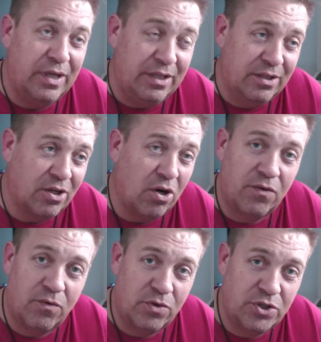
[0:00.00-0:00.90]
in the
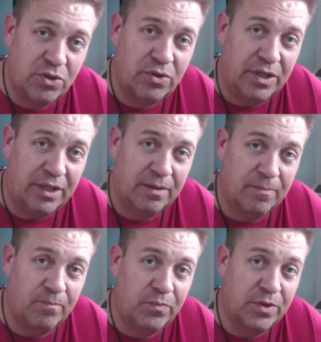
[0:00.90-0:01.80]
carnivore journey
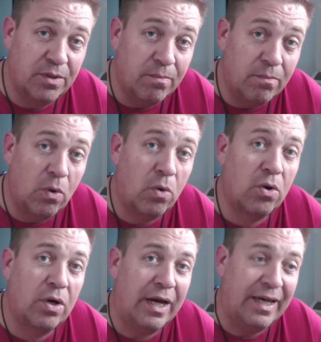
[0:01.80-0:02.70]
the
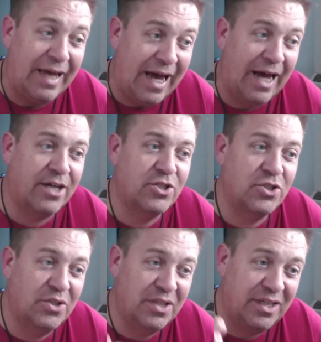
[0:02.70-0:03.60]
more i
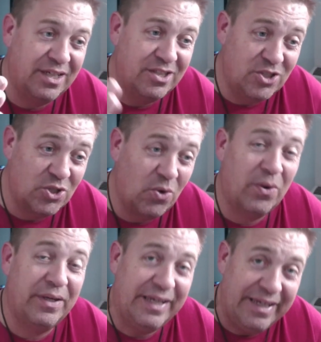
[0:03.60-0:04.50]
actually
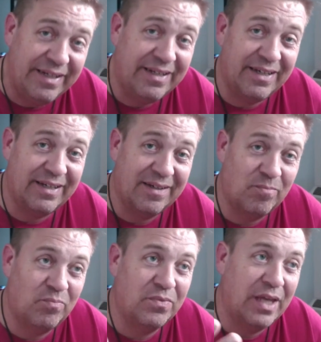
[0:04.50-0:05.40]
enjoy eating
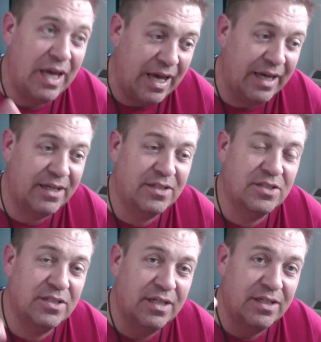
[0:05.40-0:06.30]

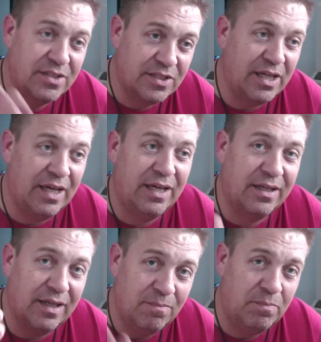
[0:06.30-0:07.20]
eggs
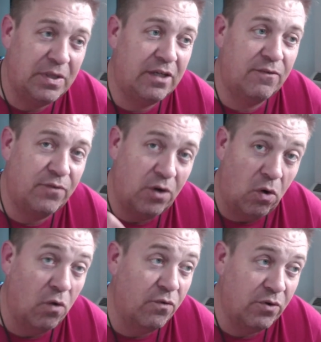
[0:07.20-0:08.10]
steak and beef
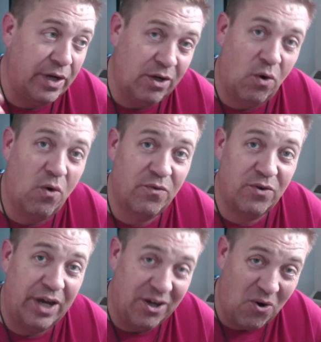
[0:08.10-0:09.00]
over and over and